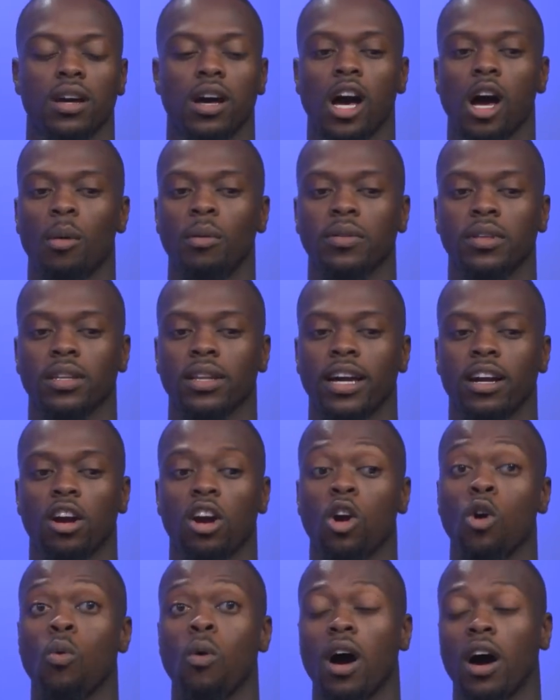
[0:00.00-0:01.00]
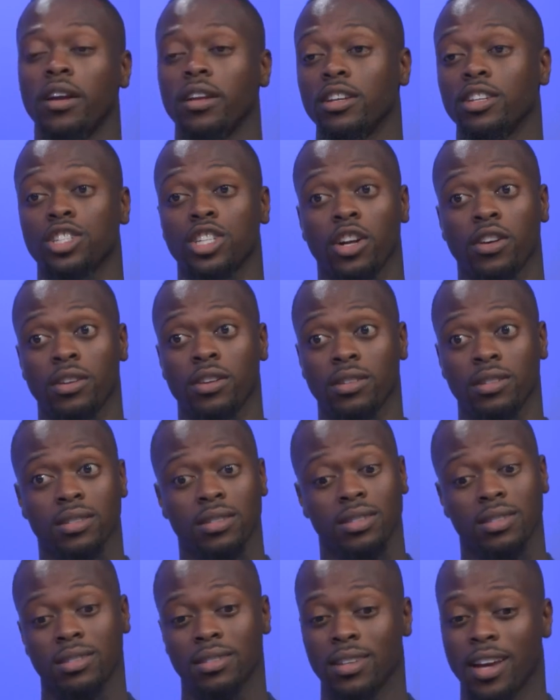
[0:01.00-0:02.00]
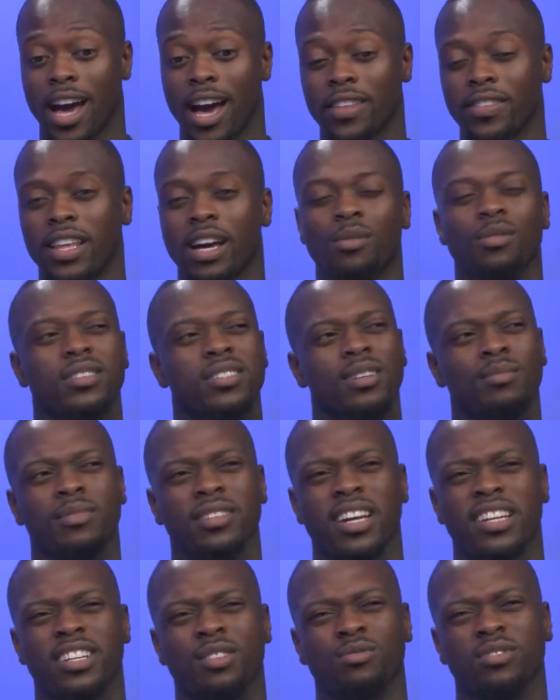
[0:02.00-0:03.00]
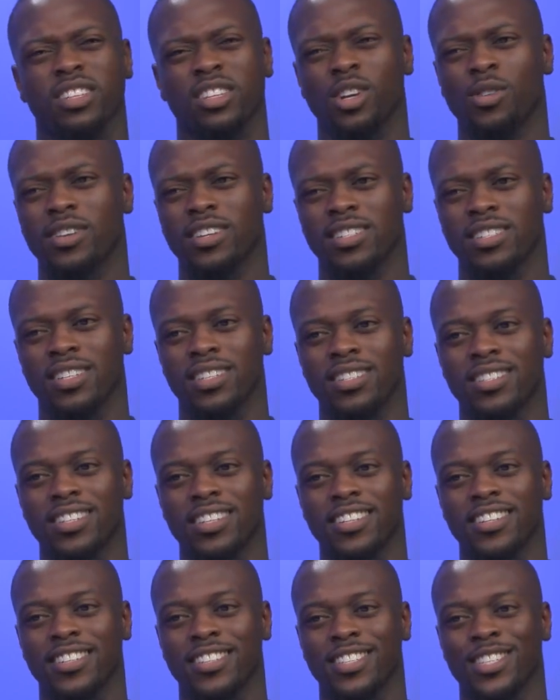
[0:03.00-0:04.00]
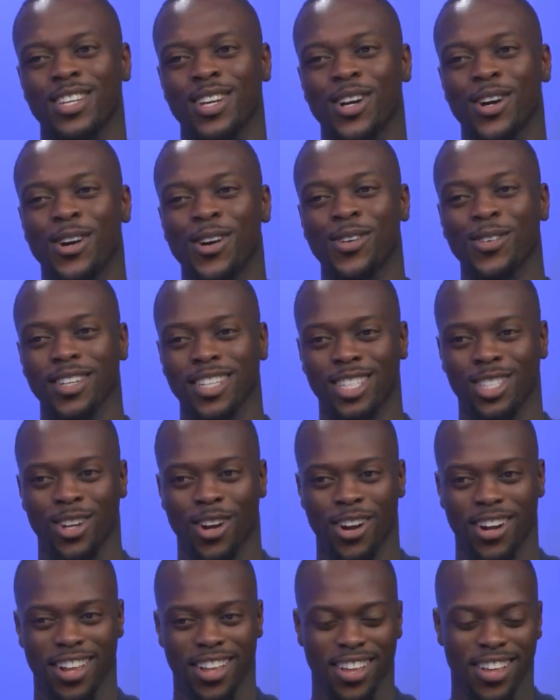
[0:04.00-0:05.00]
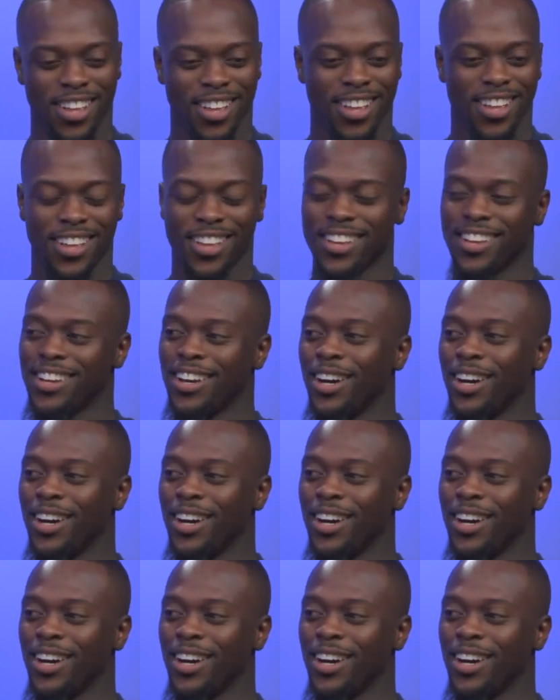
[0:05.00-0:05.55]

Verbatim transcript: Um, and then like our quality assurance, I, that was something I didn't really know existed mm-hmm. until mm-hmm. we started yeah.